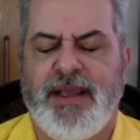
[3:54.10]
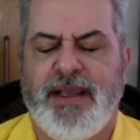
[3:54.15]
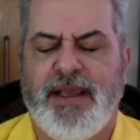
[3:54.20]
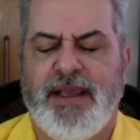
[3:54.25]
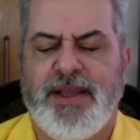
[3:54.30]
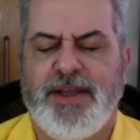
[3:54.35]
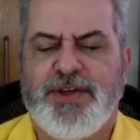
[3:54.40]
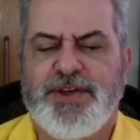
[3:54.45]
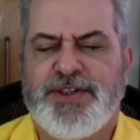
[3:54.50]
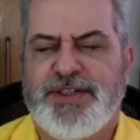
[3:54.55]

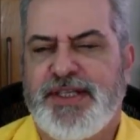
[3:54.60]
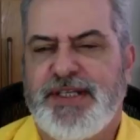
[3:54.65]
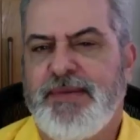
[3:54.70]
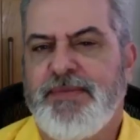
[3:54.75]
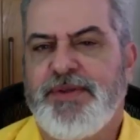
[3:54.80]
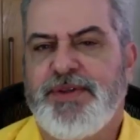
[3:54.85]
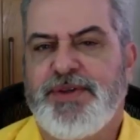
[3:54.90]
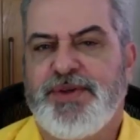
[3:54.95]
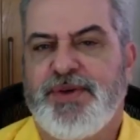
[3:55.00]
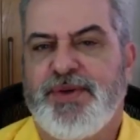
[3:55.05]
You
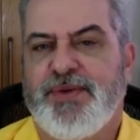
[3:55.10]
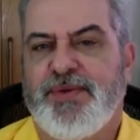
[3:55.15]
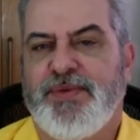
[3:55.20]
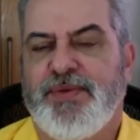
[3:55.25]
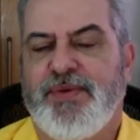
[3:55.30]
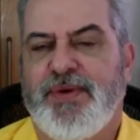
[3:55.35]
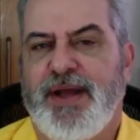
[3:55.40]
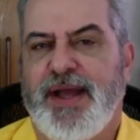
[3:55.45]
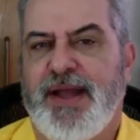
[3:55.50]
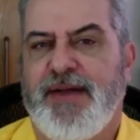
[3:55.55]
seem
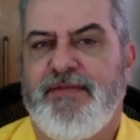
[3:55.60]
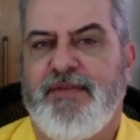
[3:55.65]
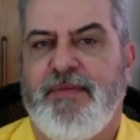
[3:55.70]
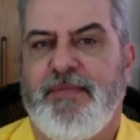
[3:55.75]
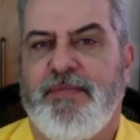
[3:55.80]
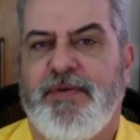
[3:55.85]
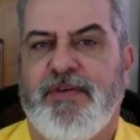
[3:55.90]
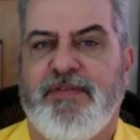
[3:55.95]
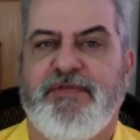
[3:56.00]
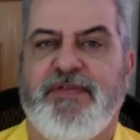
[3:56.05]
to have a
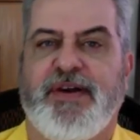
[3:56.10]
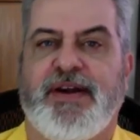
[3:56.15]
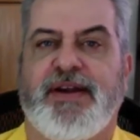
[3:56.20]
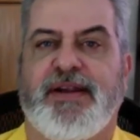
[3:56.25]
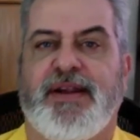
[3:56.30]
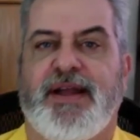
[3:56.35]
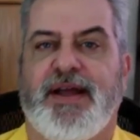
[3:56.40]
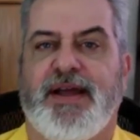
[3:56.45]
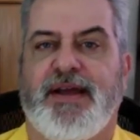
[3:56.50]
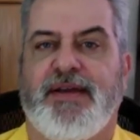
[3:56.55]
perfect
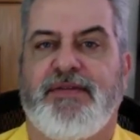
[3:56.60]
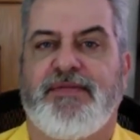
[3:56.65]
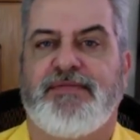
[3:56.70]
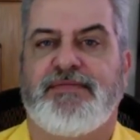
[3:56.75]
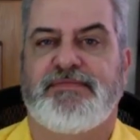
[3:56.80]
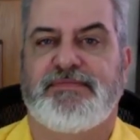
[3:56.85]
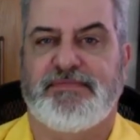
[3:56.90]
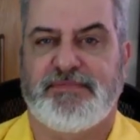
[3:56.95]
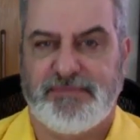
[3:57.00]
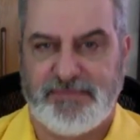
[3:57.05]
life,
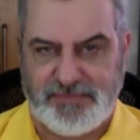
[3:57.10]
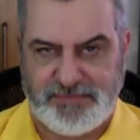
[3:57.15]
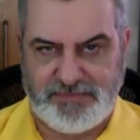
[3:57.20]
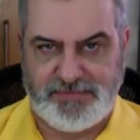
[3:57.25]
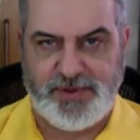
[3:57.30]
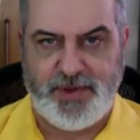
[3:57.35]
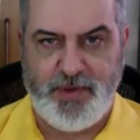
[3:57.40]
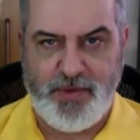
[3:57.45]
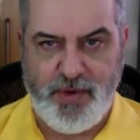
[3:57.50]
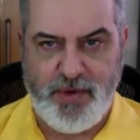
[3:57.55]

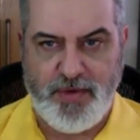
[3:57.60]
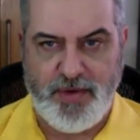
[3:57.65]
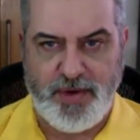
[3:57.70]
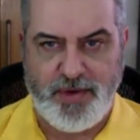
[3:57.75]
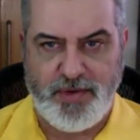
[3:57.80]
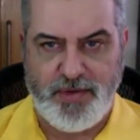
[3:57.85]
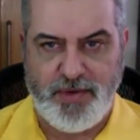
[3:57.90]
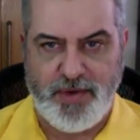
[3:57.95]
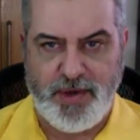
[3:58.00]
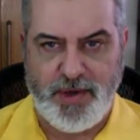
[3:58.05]
quote
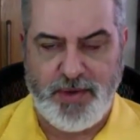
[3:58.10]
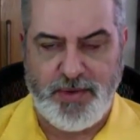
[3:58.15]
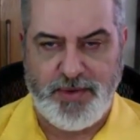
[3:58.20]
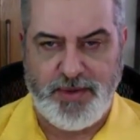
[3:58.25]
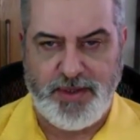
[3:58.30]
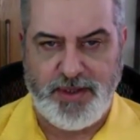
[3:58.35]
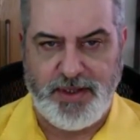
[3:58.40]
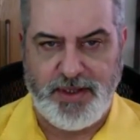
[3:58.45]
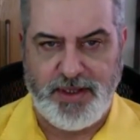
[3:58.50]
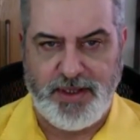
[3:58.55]

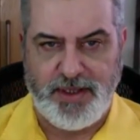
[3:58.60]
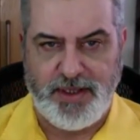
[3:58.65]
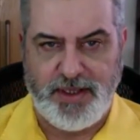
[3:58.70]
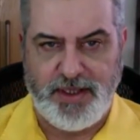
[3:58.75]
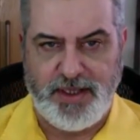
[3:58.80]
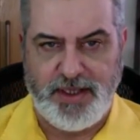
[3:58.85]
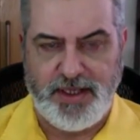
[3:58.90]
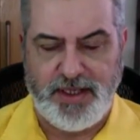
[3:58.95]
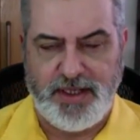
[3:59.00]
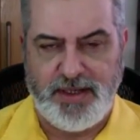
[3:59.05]
unquote,
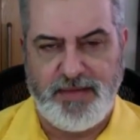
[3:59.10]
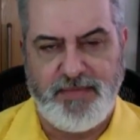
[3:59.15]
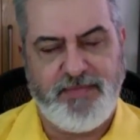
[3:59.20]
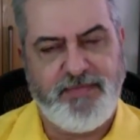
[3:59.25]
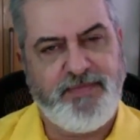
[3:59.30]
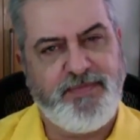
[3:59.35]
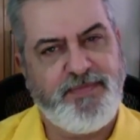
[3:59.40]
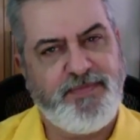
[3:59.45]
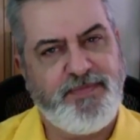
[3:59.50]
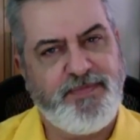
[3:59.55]

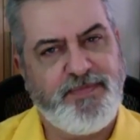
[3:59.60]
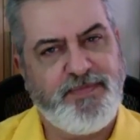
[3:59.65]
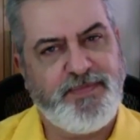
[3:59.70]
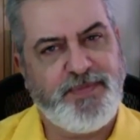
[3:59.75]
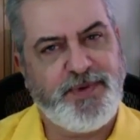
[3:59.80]
but